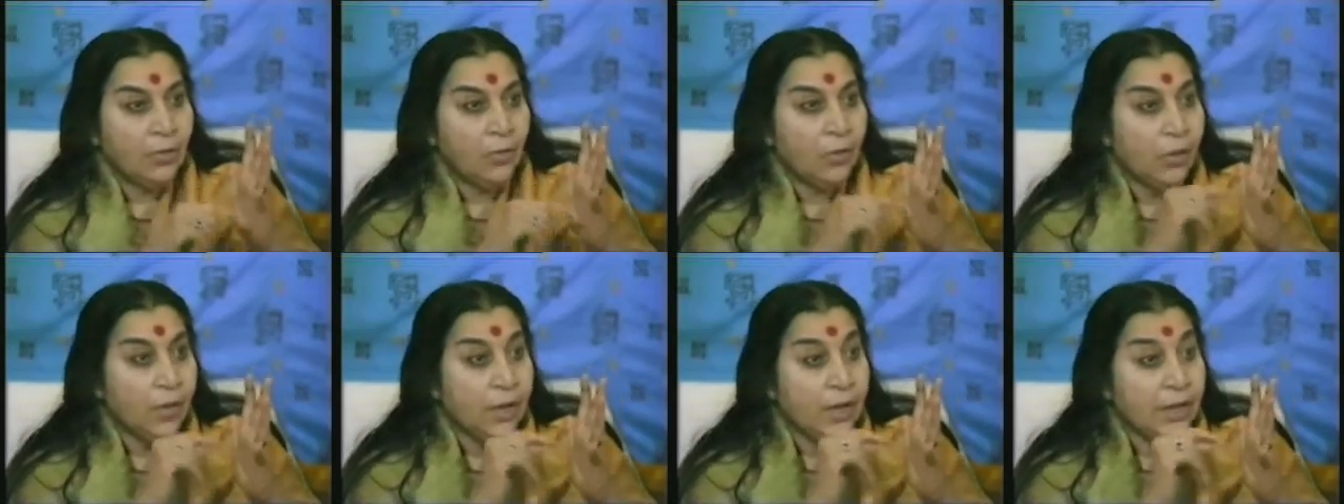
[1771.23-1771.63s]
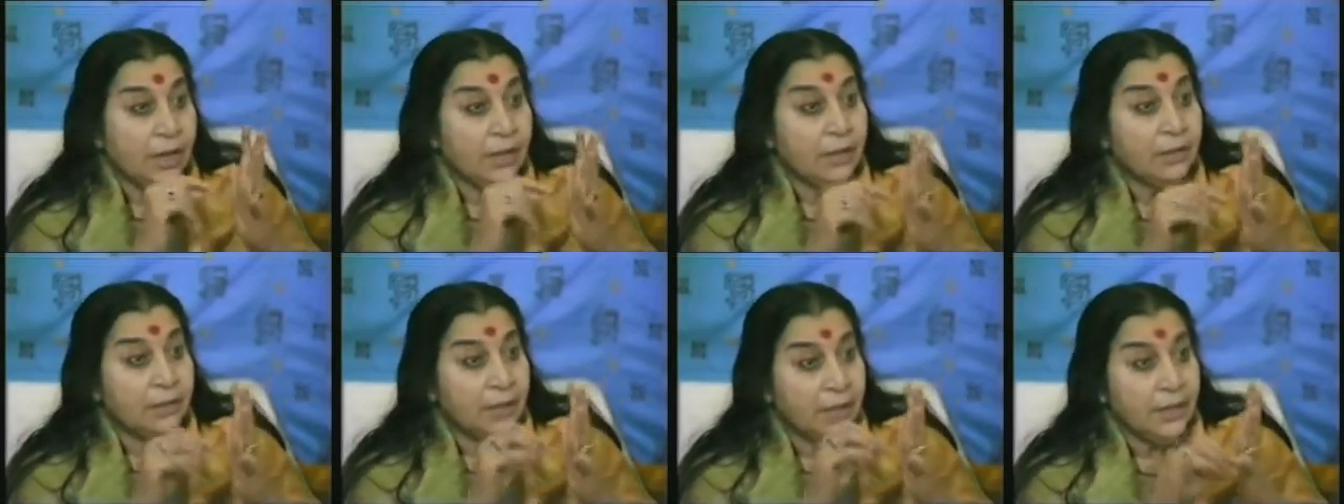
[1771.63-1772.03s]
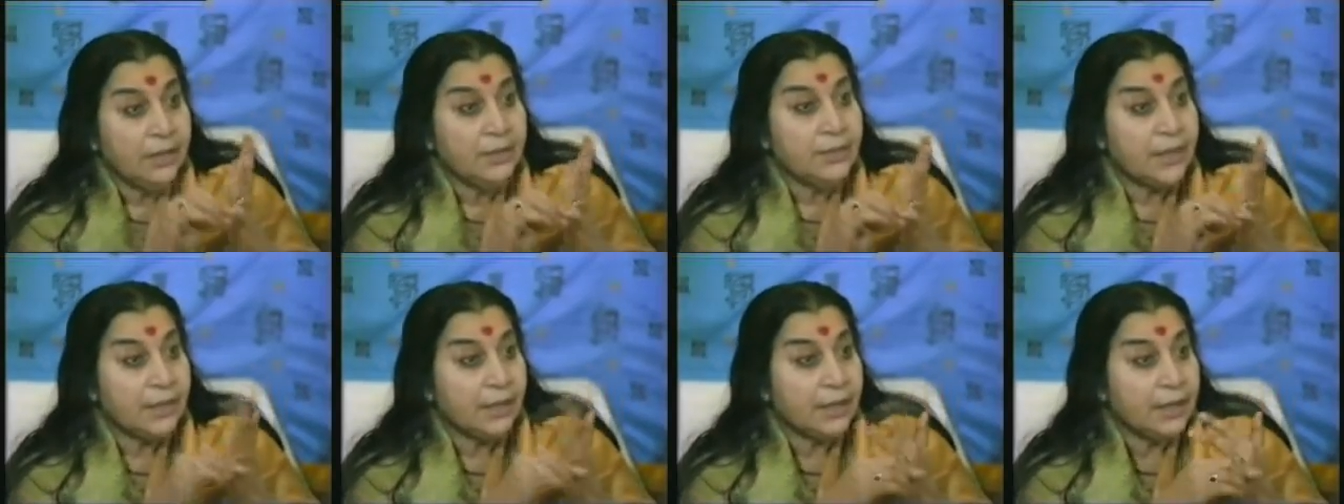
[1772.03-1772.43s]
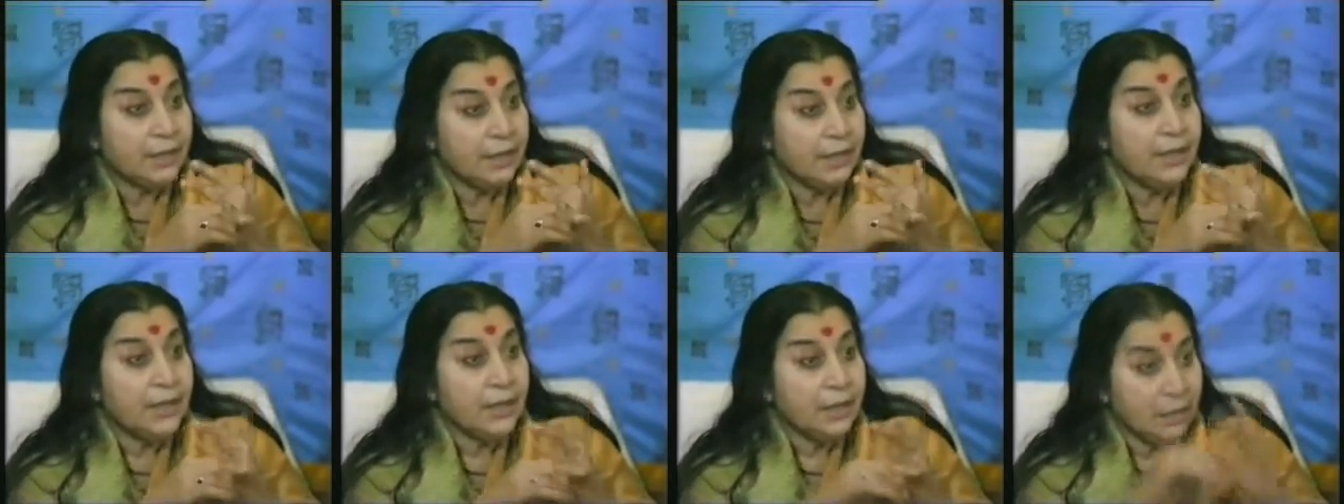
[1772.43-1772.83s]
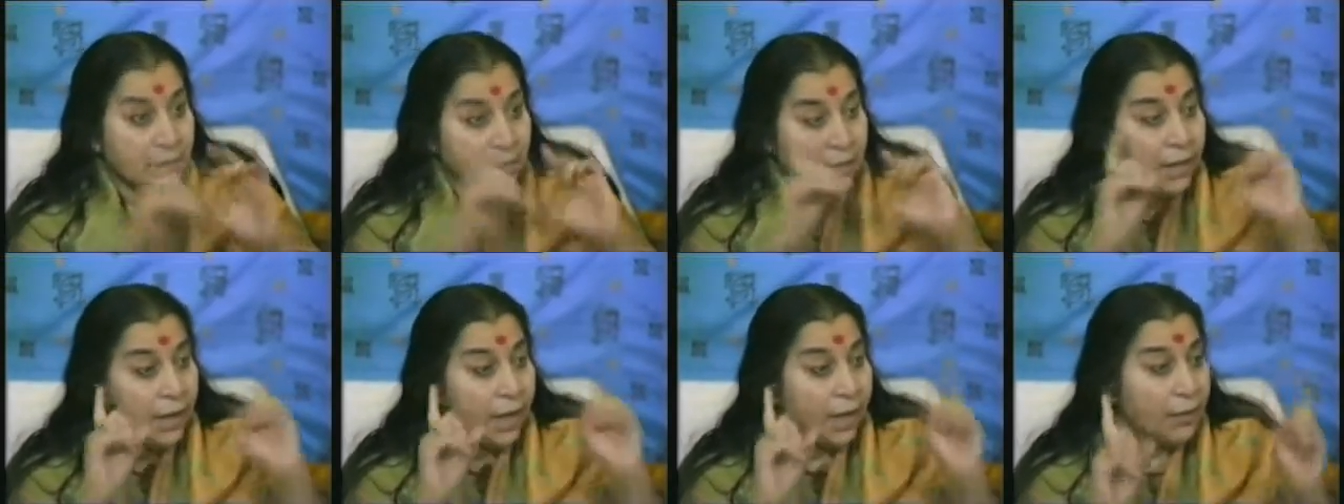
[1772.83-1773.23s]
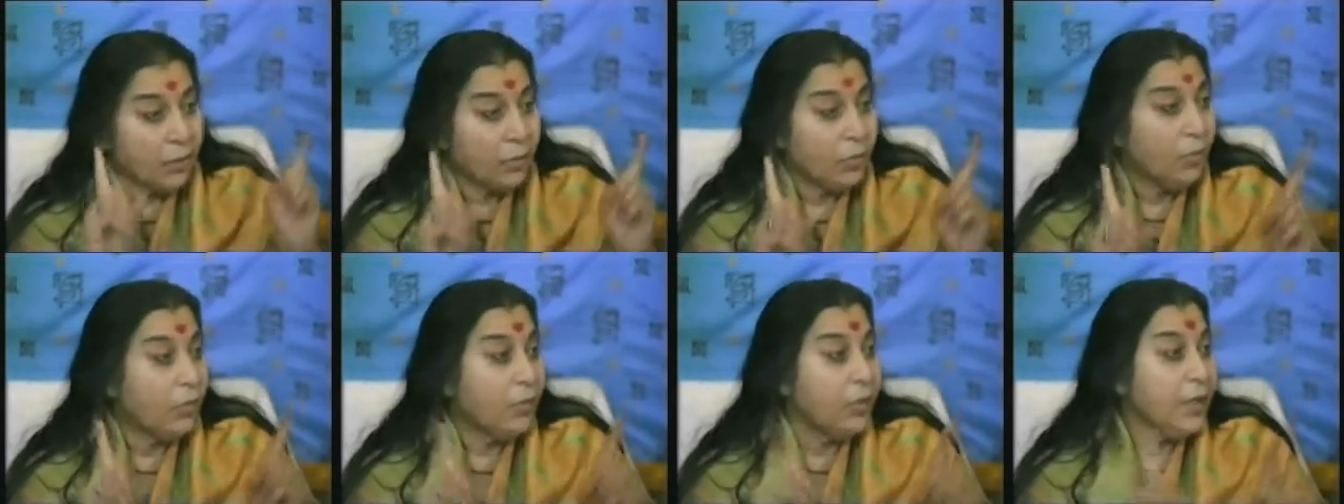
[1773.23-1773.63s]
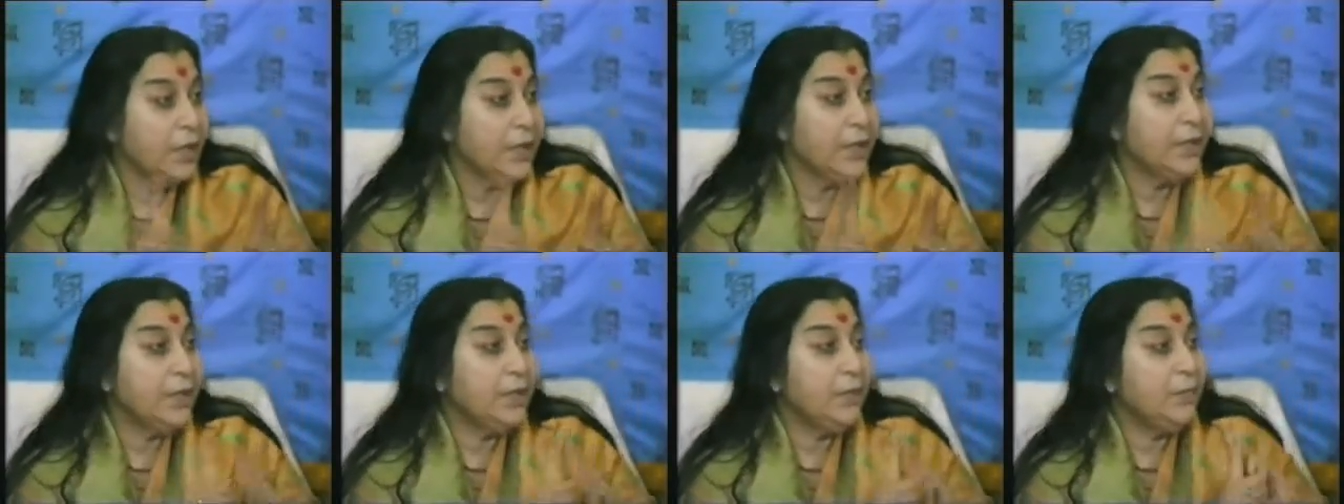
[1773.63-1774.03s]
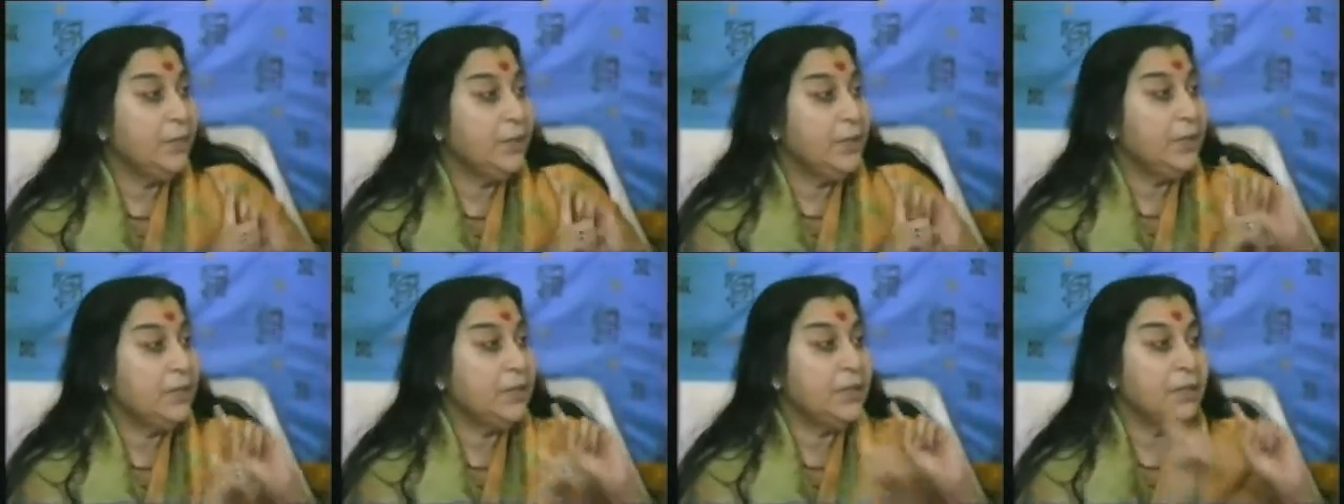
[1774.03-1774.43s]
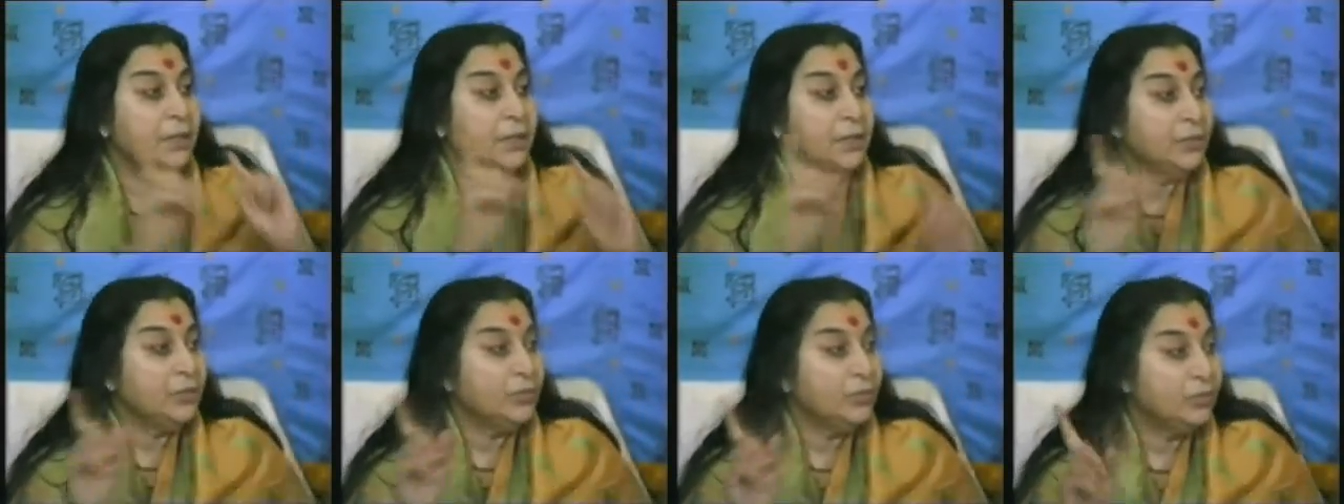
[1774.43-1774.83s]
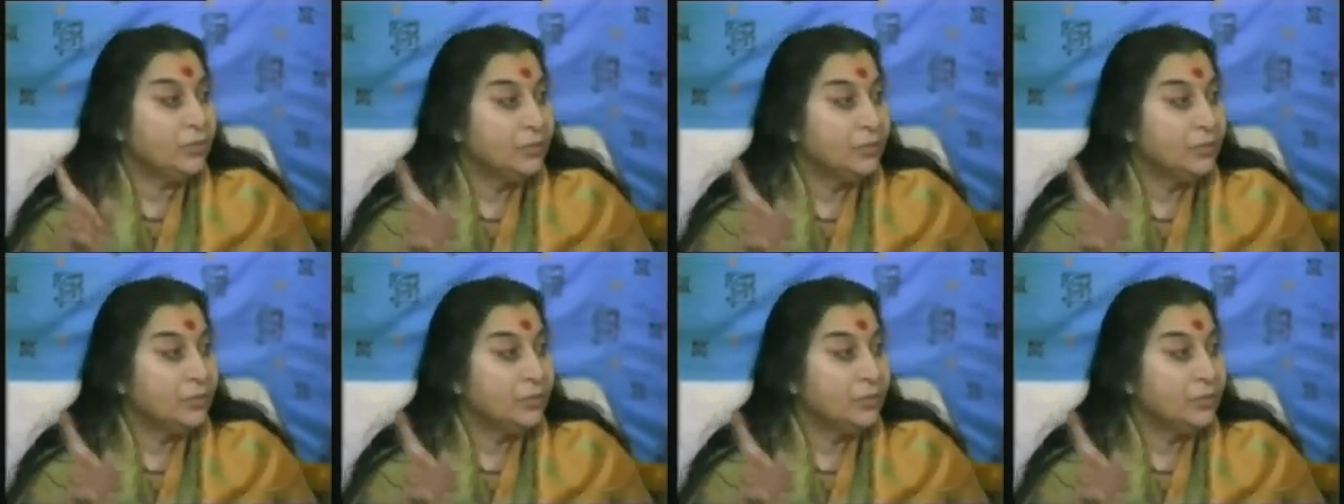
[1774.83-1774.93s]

Only the things that are in it are correlated with each other